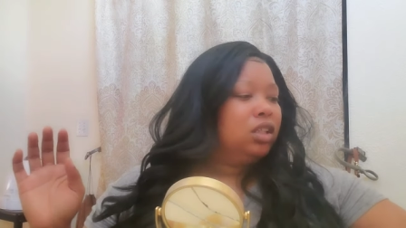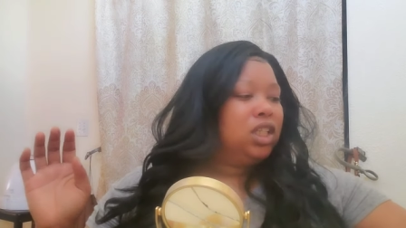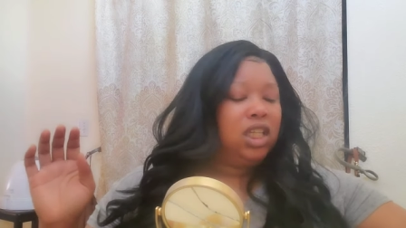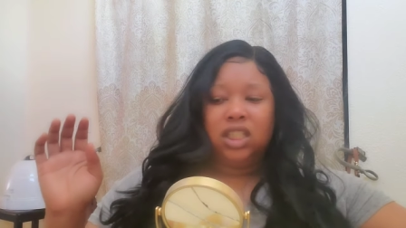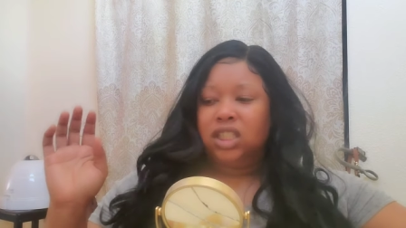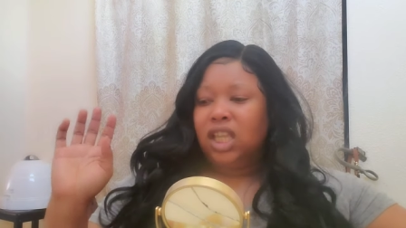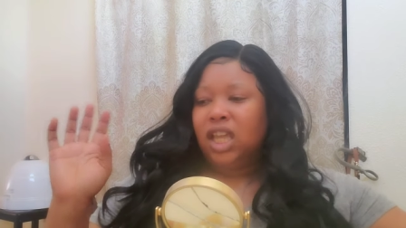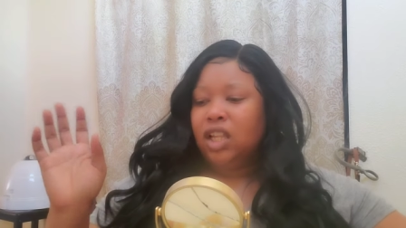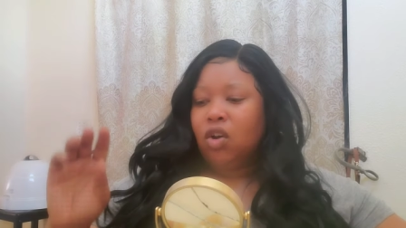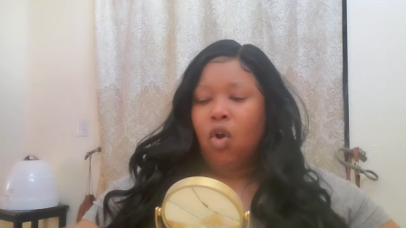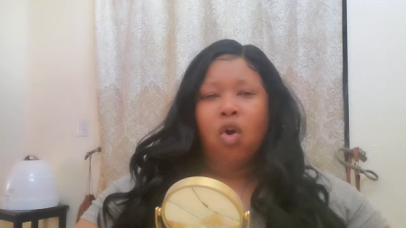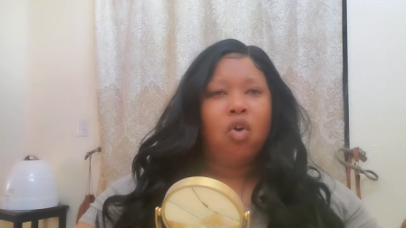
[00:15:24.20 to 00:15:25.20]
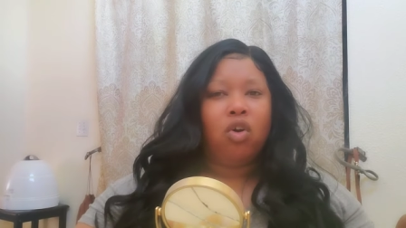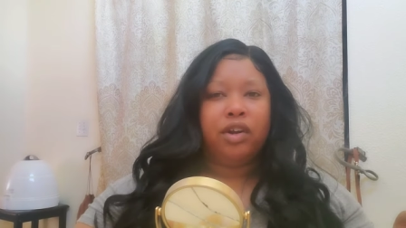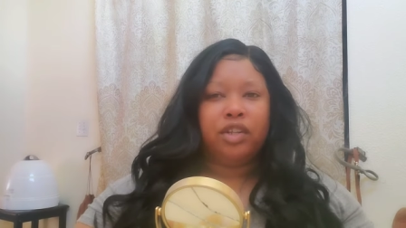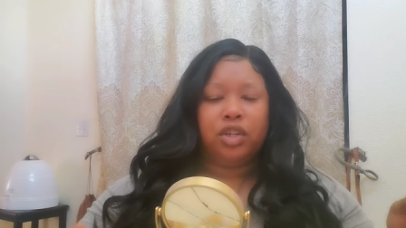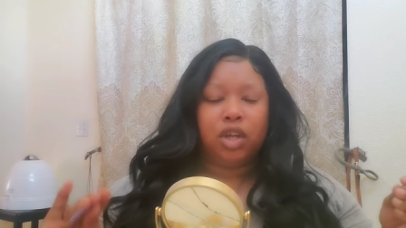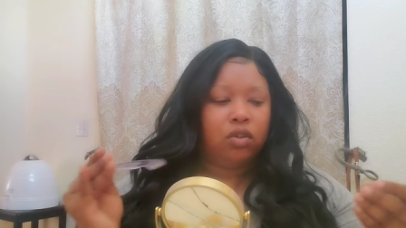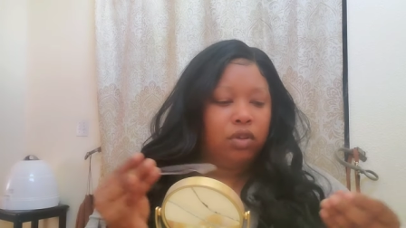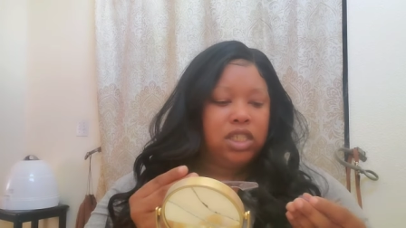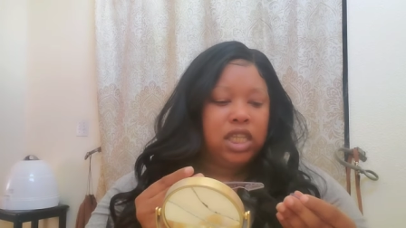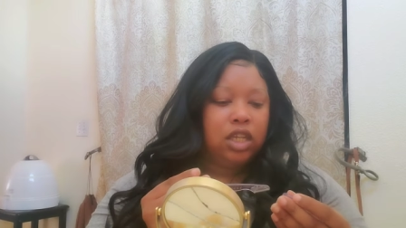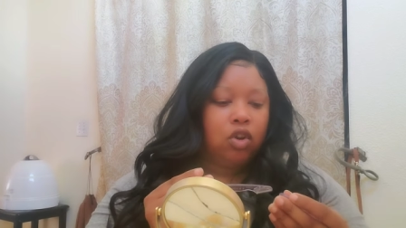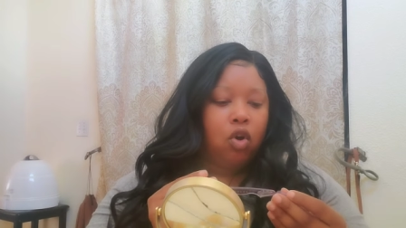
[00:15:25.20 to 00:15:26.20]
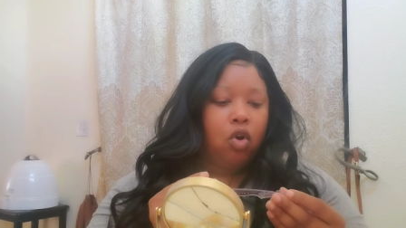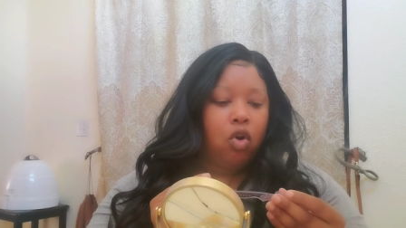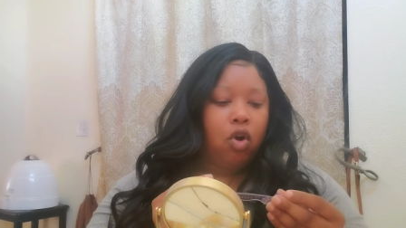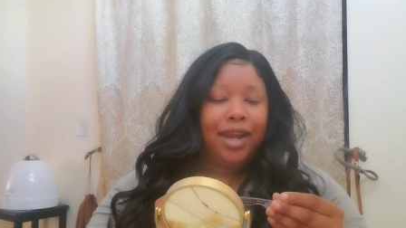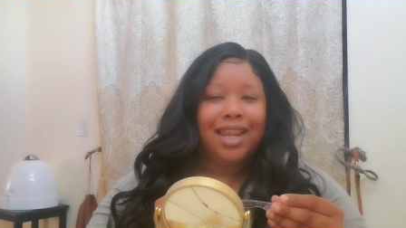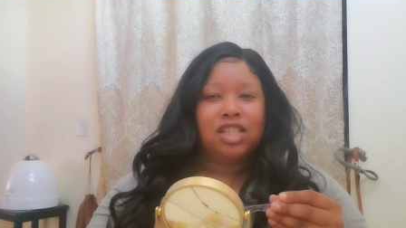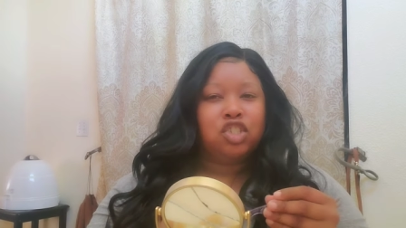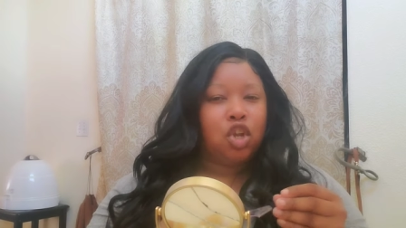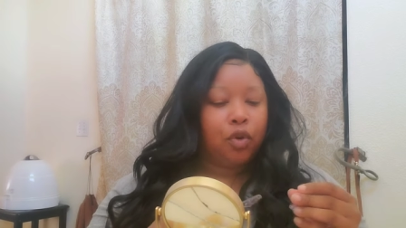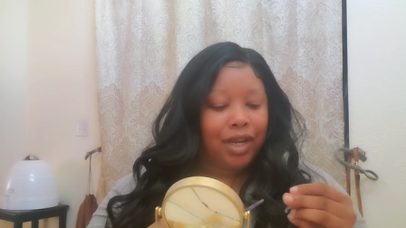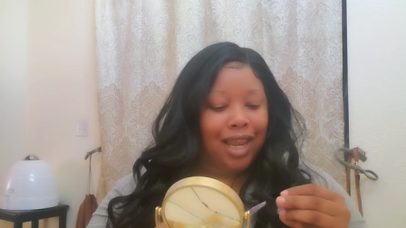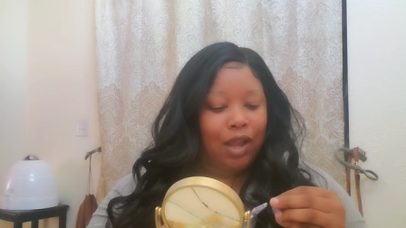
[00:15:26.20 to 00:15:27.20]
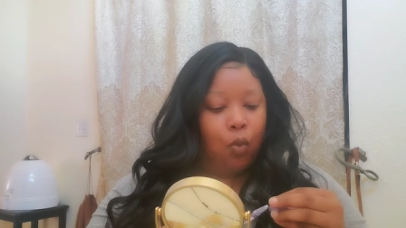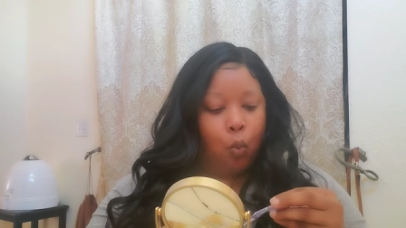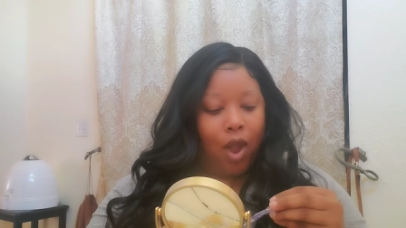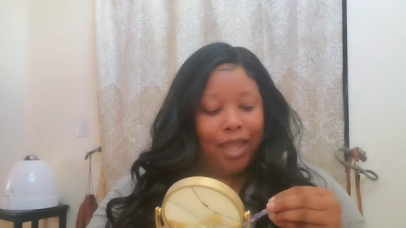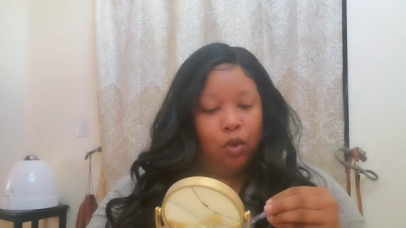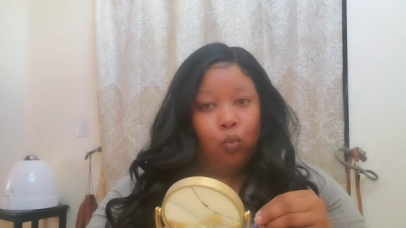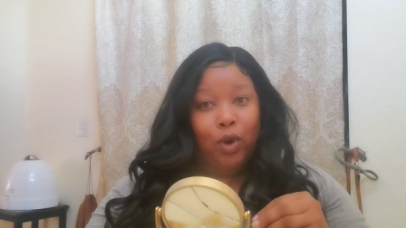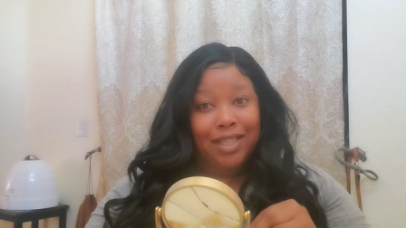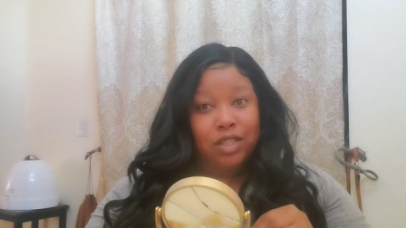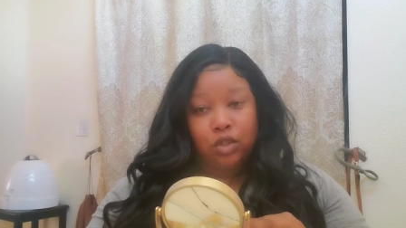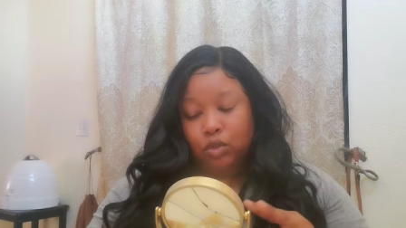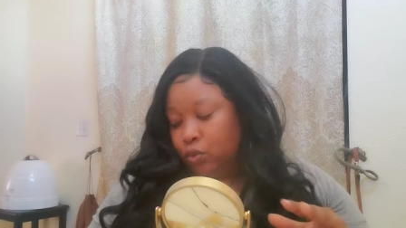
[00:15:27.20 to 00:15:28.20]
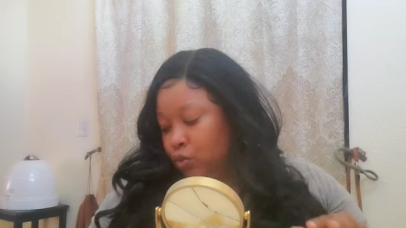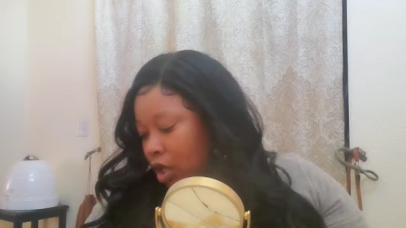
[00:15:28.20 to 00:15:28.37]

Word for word: getting hella hard, you know? It's getting hard and it's turning like white residue.